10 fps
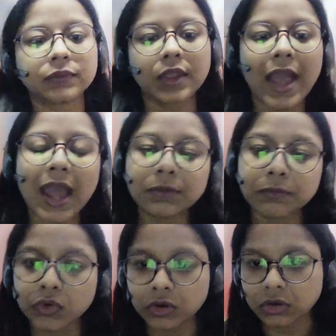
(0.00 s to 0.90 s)

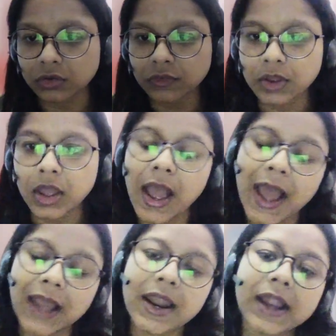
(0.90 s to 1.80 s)
handbook
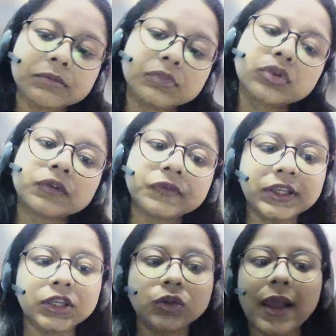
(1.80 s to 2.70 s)
and handbook
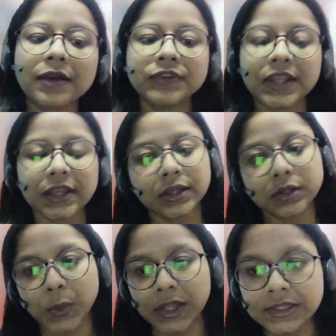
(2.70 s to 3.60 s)
video I have taken
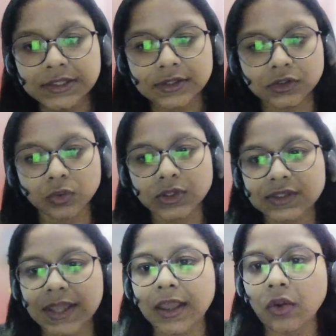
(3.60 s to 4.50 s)
once. So it's
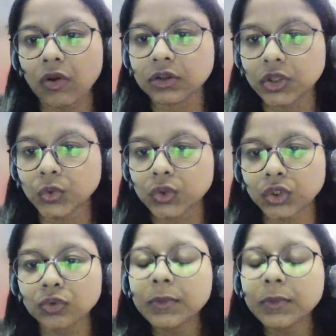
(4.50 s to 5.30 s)
there on YouTube.